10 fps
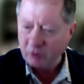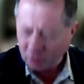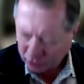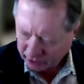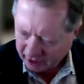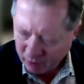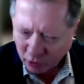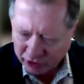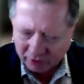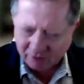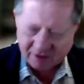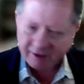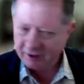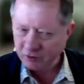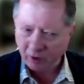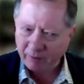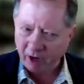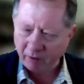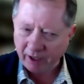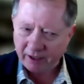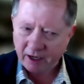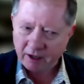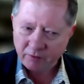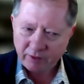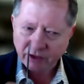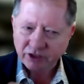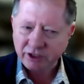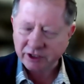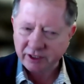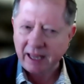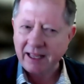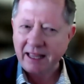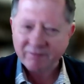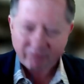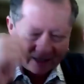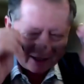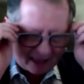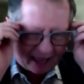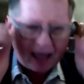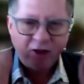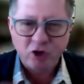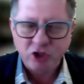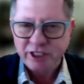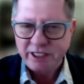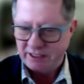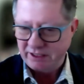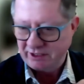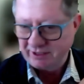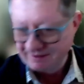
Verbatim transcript: don't usually get emotional, so I'm not right now. That's just allergies